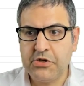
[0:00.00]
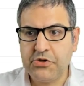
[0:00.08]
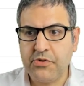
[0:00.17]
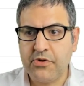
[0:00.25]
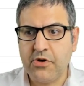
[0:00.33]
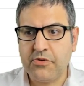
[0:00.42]

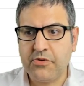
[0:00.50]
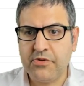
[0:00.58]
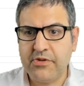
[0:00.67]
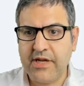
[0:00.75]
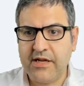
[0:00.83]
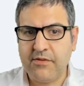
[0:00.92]
So you go to
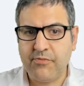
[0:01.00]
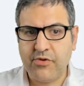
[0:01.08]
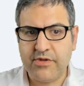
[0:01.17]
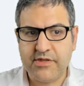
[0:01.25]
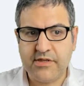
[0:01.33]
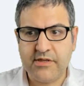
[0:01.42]
the daily
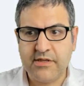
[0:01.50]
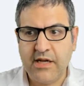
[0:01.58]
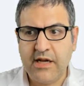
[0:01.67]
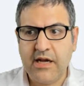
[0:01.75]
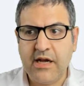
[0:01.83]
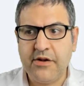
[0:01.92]
policy,
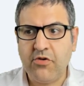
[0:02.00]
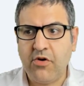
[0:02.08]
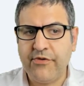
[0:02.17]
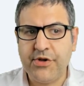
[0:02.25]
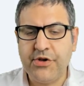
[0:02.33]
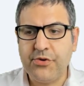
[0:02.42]
and
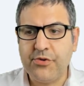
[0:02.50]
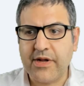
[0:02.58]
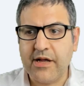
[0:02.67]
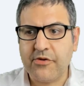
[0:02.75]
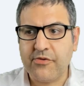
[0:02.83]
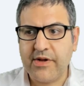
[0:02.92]
over here you
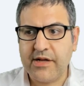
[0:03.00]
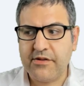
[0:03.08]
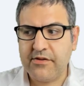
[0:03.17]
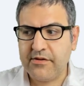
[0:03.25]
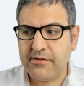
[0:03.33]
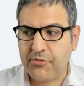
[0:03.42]
can create
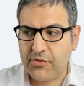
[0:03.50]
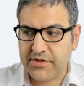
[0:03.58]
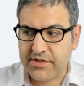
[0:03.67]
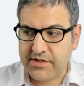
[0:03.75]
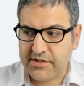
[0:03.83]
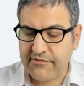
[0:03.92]
the
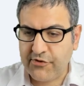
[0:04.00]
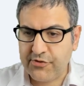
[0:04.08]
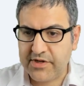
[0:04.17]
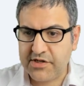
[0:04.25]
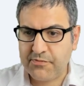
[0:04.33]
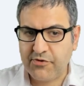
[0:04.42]
policies for
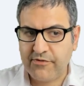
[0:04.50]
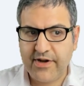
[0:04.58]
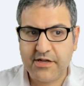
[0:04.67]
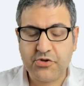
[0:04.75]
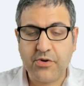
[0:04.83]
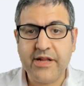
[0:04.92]
this
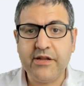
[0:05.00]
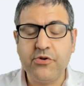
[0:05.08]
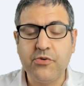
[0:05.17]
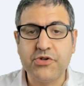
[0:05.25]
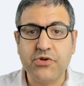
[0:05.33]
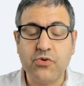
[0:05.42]
profile. So any
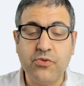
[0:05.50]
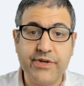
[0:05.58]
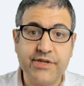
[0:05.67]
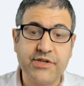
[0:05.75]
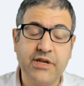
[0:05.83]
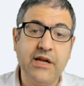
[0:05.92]
user who
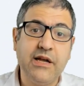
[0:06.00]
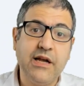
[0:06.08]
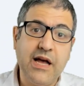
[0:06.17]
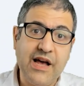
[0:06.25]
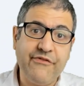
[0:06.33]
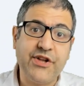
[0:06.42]
is
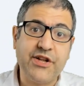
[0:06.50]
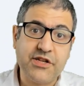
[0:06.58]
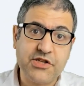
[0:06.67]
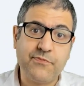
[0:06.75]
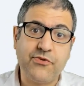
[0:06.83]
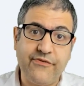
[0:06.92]
having
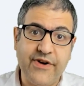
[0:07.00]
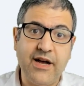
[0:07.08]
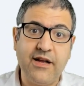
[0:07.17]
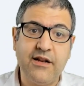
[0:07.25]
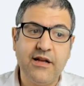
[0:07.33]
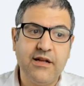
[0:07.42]
this
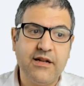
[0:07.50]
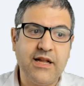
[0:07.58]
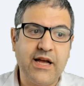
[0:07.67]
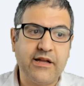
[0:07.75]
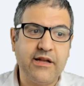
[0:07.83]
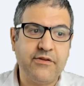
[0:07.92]
profile,
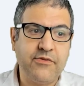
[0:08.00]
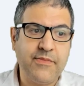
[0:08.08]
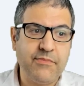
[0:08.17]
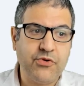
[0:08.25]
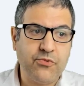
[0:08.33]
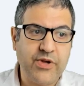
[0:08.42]
like
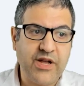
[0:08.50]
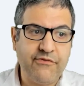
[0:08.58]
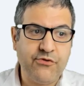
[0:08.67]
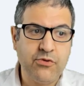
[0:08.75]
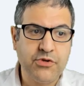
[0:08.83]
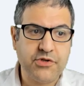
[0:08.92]
remember we
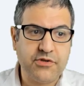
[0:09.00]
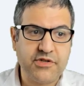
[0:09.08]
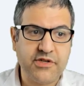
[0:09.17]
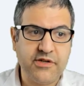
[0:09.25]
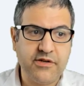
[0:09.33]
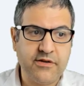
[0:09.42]
have users
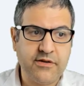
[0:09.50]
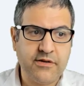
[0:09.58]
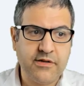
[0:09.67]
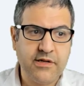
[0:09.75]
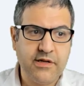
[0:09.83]
here